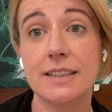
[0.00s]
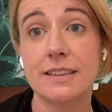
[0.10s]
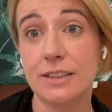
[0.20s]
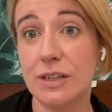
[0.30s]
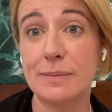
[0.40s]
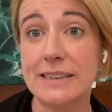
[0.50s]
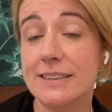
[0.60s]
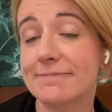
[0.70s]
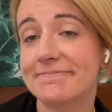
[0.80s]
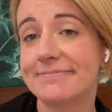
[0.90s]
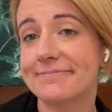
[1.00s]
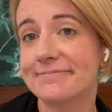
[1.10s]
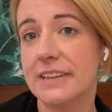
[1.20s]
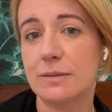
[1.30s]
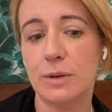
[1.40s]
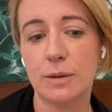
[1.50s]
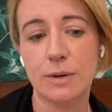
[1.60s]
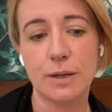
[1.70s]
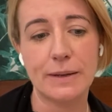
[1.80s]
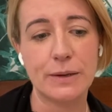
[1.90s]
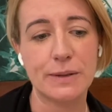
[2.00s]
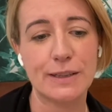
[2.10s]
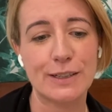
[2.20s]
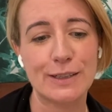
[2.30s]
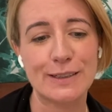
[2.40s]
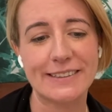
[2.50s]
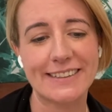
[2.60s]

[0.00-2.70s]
the treatment and what I'm going to be going through.